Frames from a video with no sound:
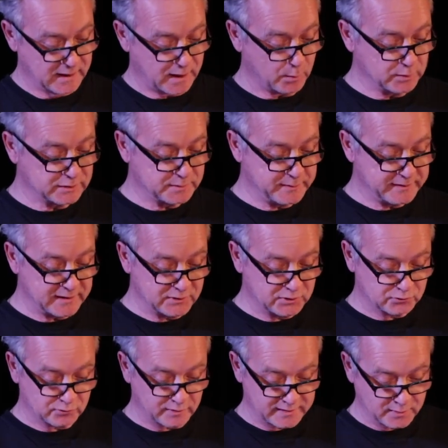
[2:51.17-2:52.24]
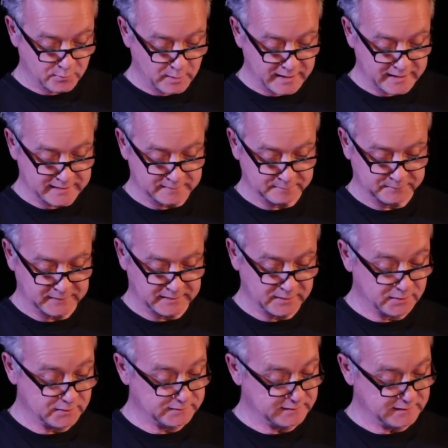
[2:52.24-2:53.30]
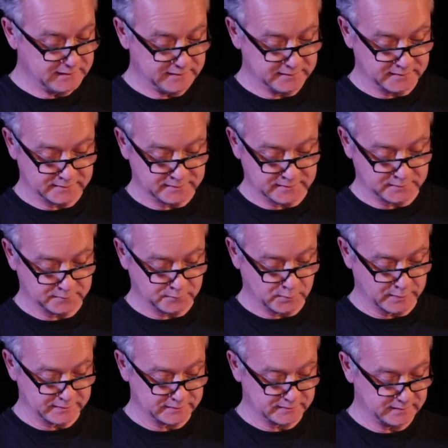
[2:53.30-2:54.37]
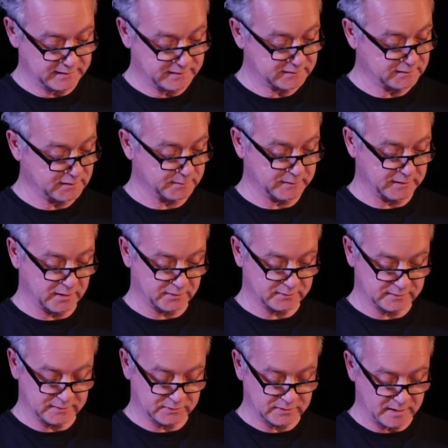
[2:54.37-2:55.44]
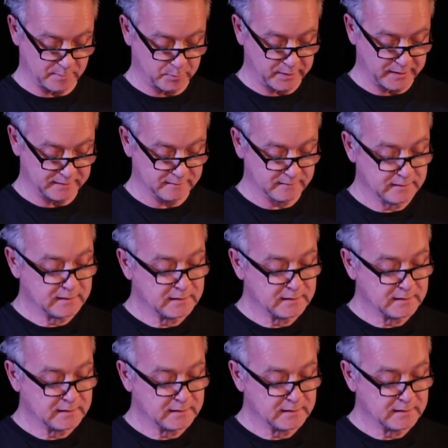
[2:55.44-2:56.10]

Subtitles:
"I want to begin straight away." He heard the eagerness in his voice. He slurped the last of the champagne.